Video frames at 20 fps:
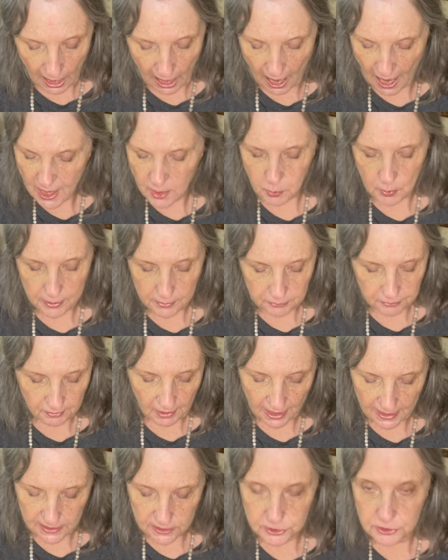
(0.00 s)
I would have
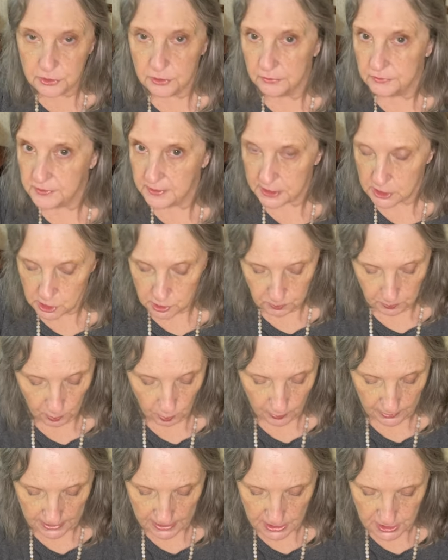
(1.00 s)
liked to have
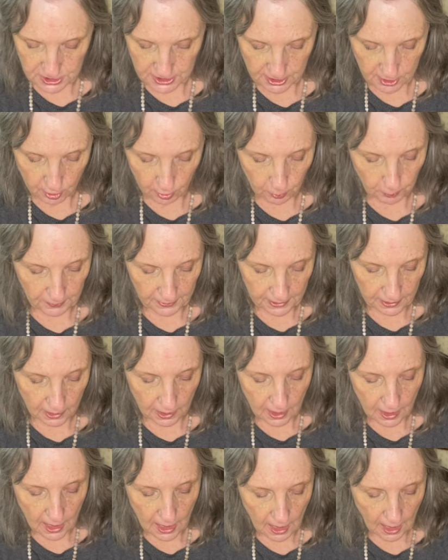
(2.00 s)
explored
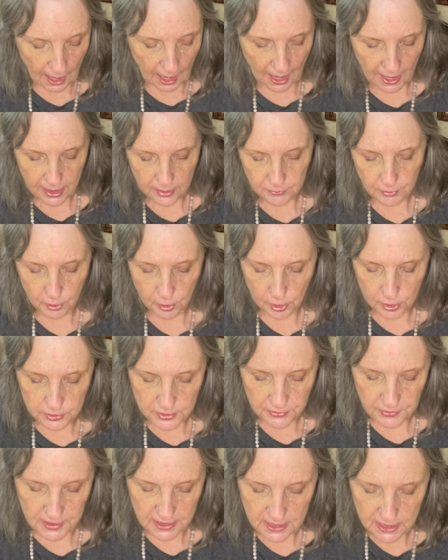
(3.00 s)
Ethiopia. I have heard
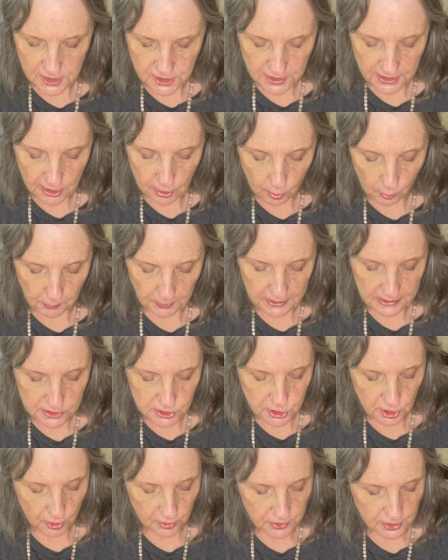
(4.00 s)
that the
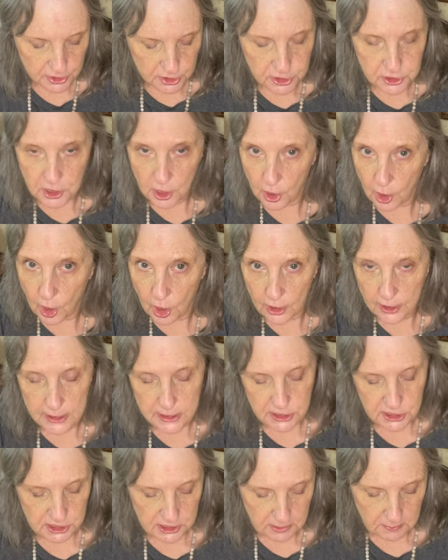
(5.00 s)
Ethiopians are the
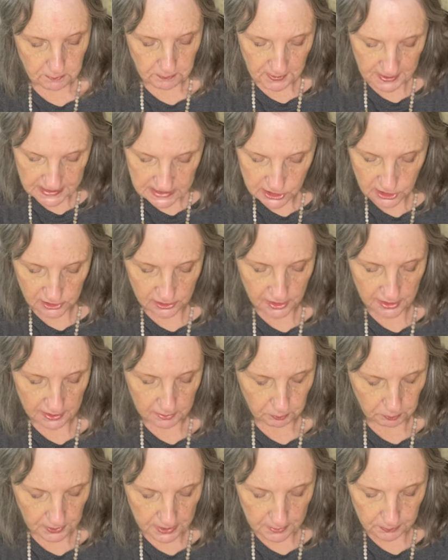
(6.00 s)
tallest,
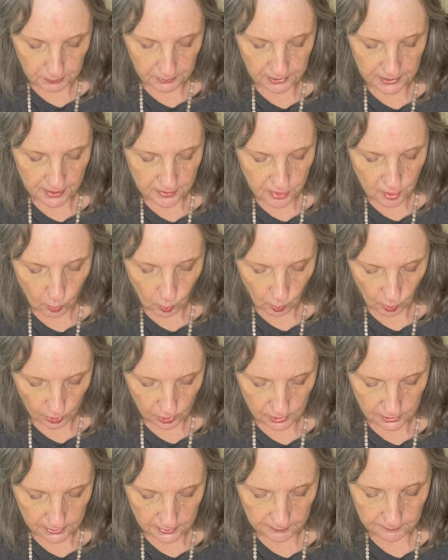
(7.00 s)
best-looking people in the
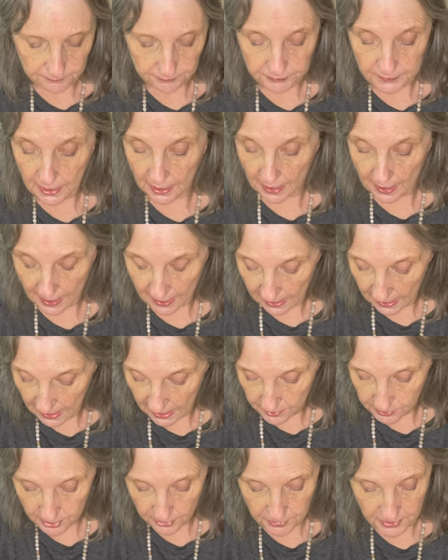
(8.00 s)
world,
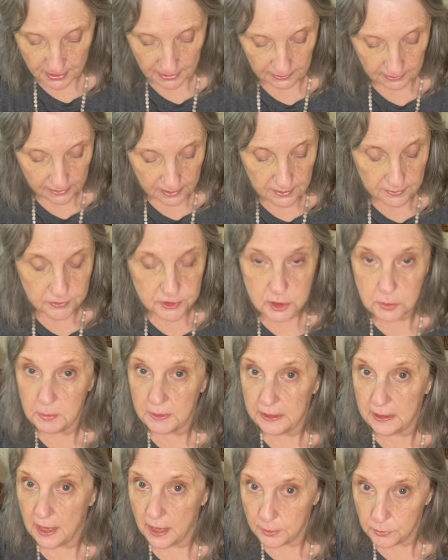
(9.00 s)
and that they live to
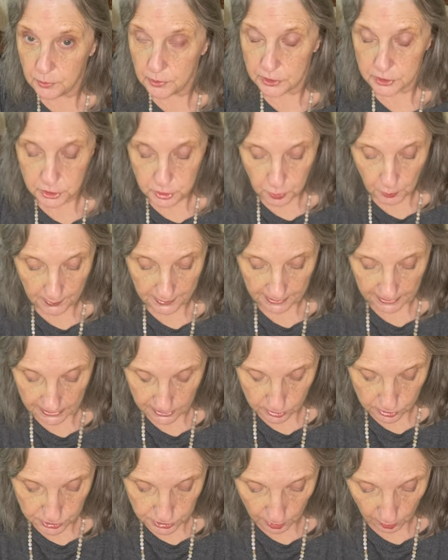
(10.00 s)
be 120
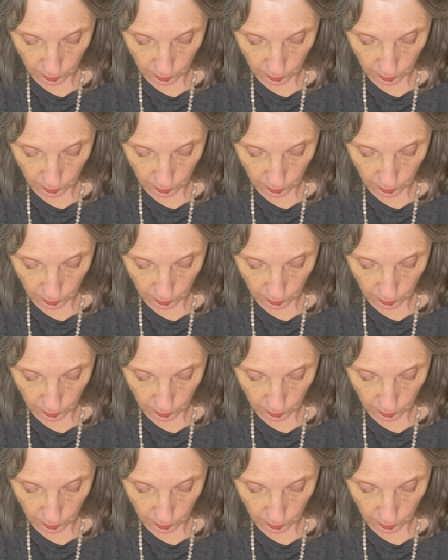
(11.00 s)
years